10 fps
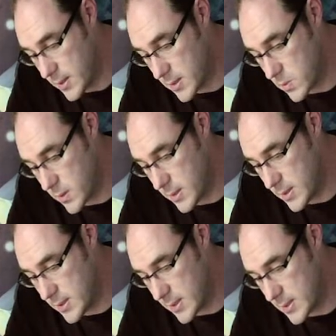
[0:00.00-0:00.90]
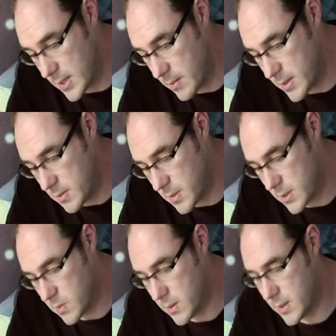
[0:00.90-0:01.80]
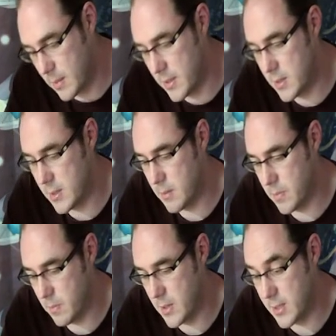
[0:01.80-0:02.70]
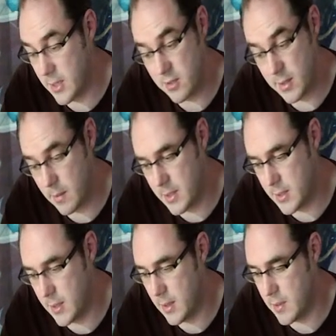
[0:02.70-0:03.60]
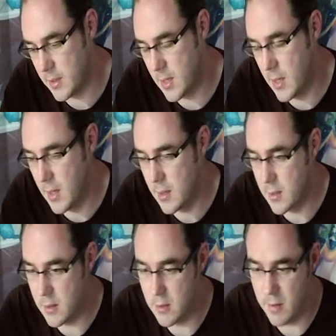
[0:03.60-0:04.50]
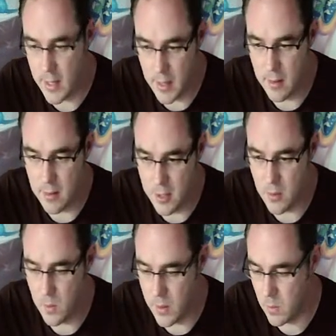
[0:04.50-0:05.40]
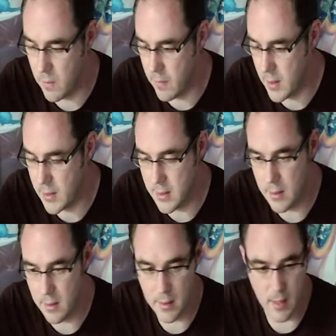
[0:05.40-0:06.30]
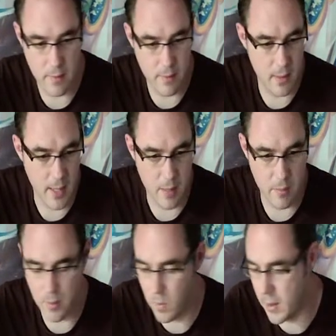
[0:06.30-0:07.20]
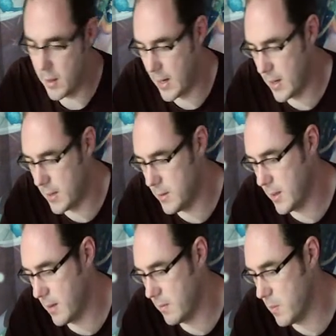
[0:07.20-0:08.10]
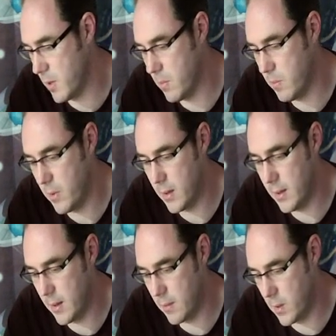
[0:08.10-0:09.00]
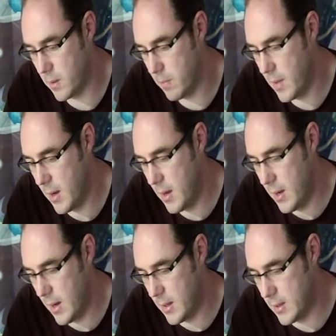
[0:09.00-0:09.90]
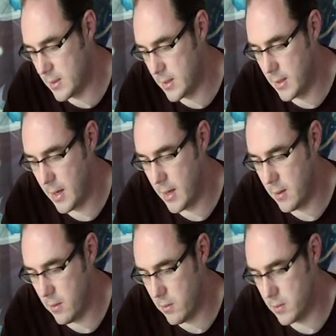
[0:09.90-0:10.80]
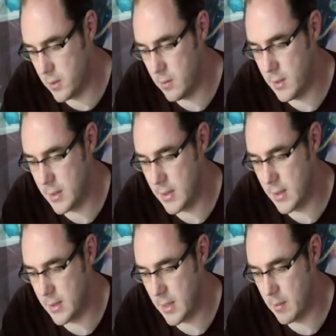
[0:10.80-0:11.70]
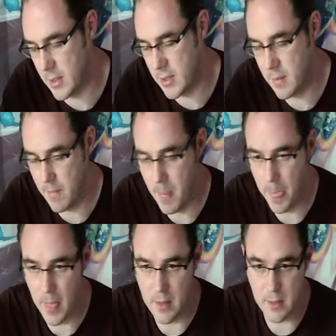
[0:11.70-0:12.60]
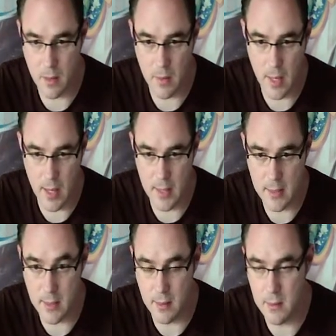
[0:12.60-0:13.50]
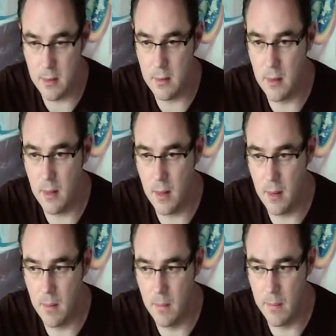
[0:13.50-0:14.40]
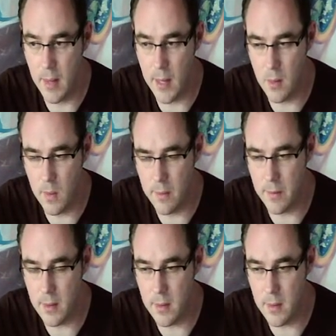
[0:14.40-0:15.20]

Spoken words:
1d6 damage plus 1 damage plus an extra damage to demons. So it's great. You can dual wield with this. You can have a hammer in one hand, you can have a good book in the other one, and it's going to get you your 2d6 damage. So it is good. However,